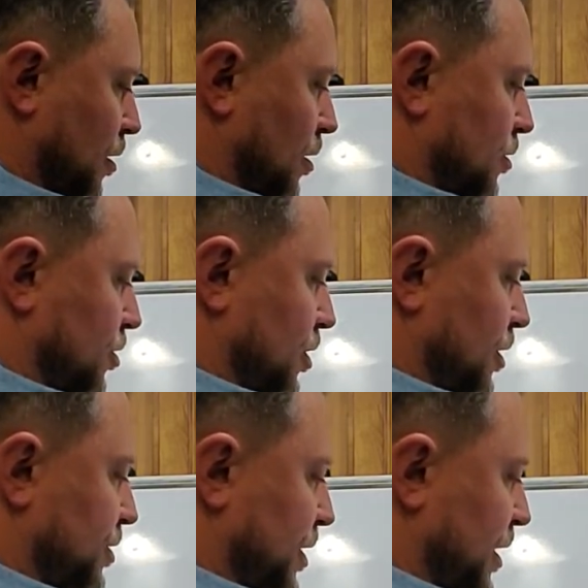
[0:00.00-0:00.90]
So you
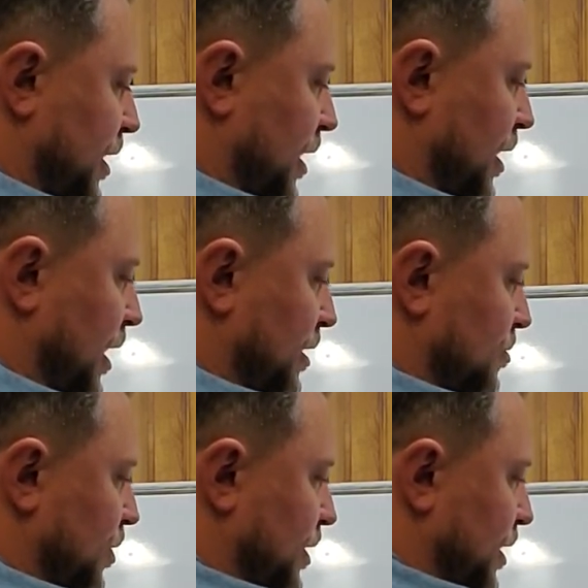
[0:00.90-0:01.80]
can see then, as
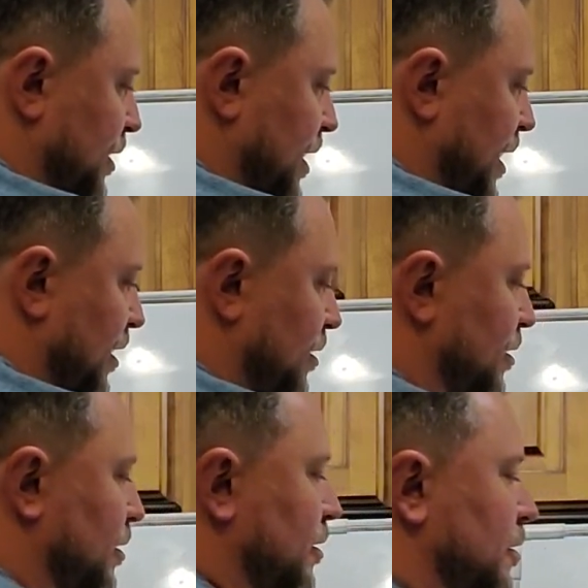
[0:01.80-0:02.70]
we did that,
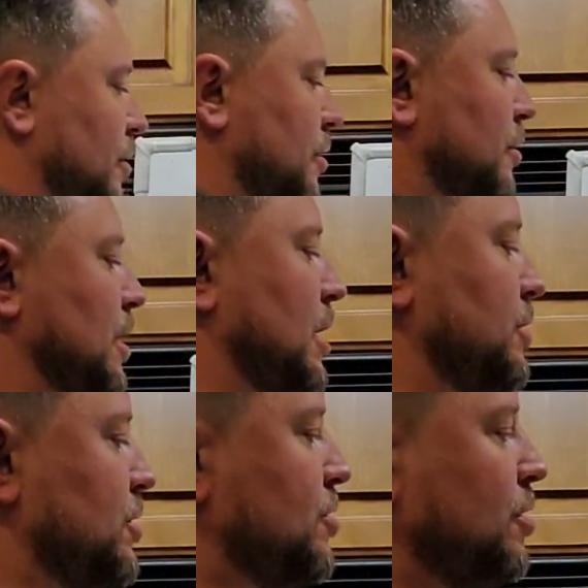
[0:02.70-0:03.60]
not
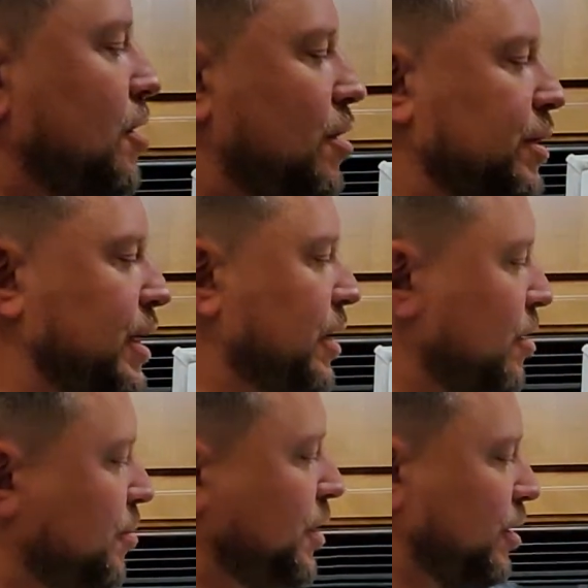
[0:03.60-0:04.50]
just along here,
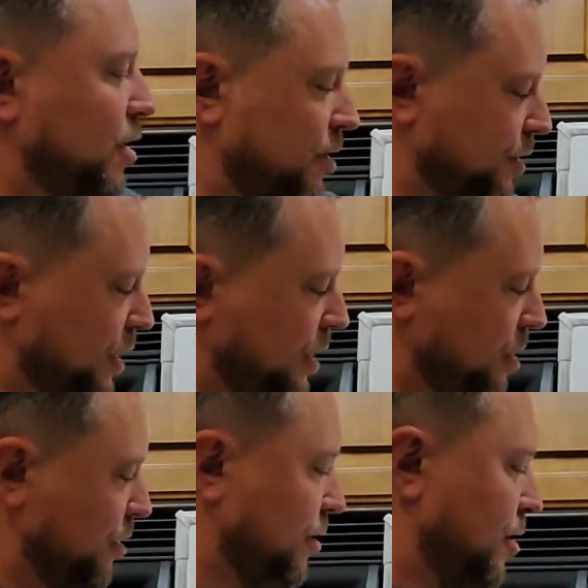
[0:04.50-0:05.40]
but along there
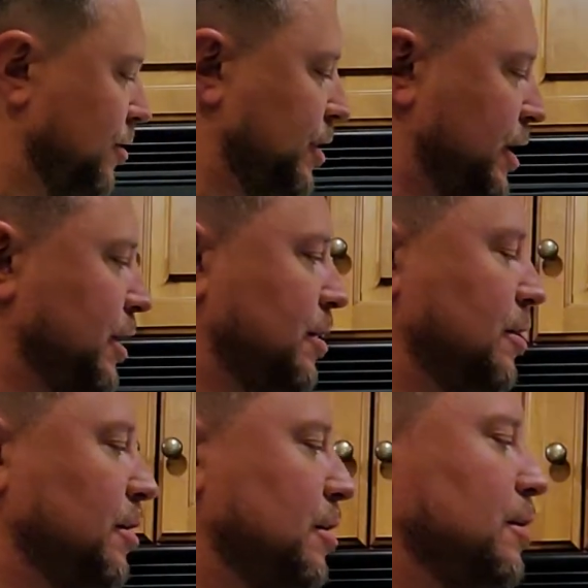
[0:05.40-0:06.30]
and along there,
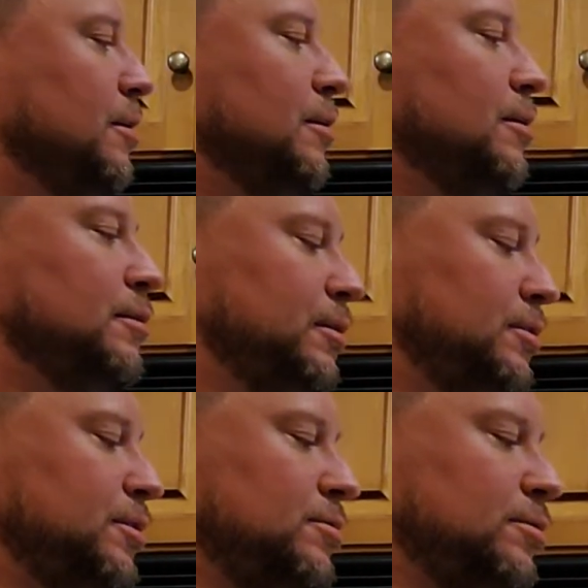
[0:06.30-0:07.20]
it
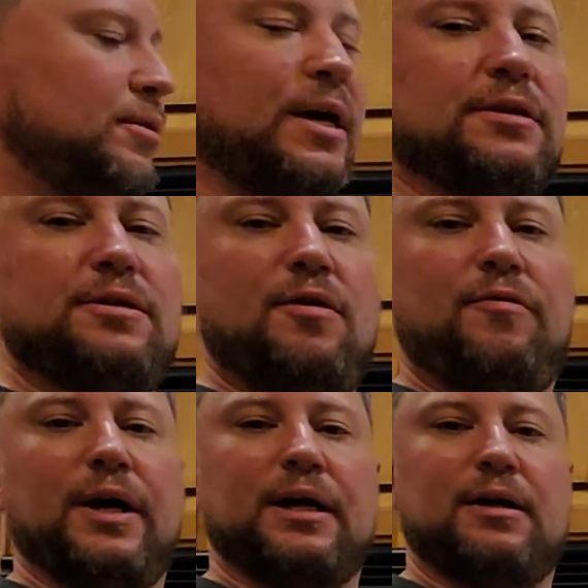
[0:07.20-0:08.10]
starts to look like a
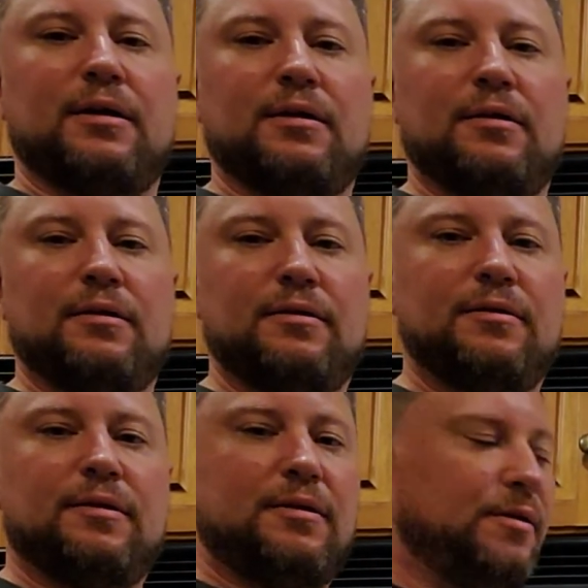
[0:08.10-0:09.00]
snowflake.
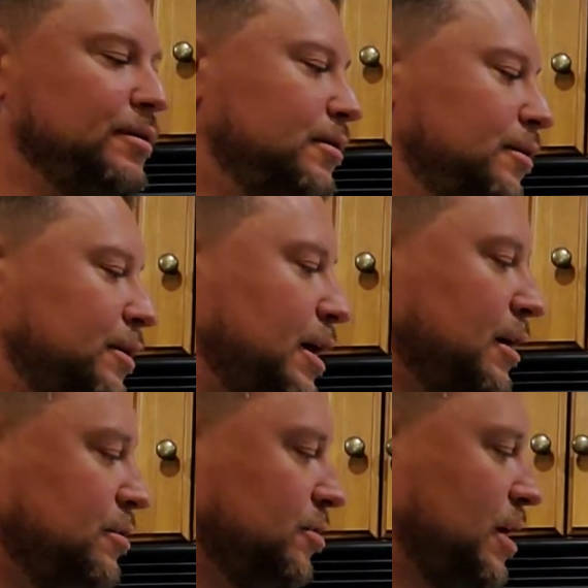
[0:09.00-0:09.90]

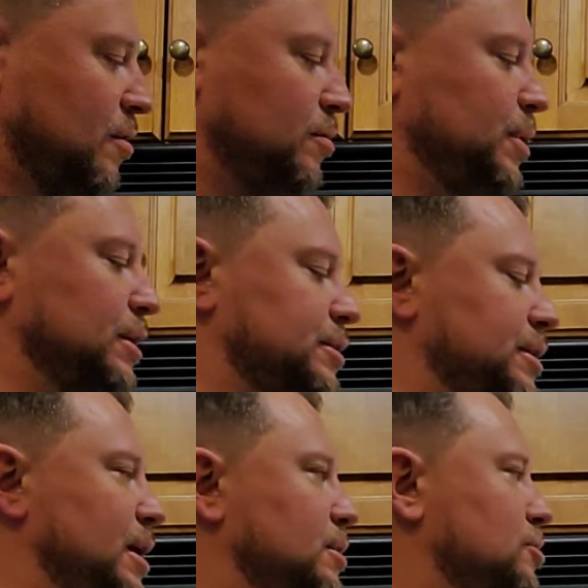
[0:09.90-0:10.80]
Okay, so that would be a
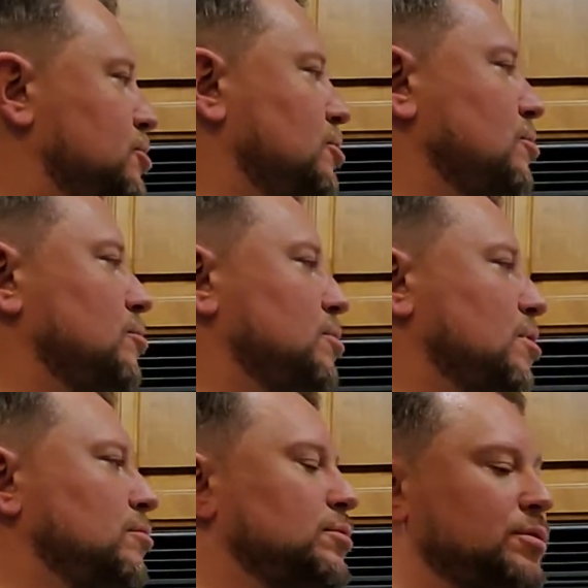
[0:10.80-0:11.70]
stage 2
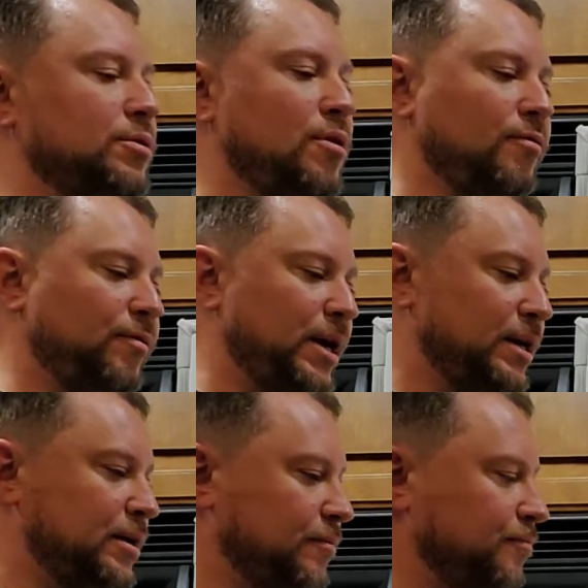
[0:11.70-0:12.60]
Koch's snowflake.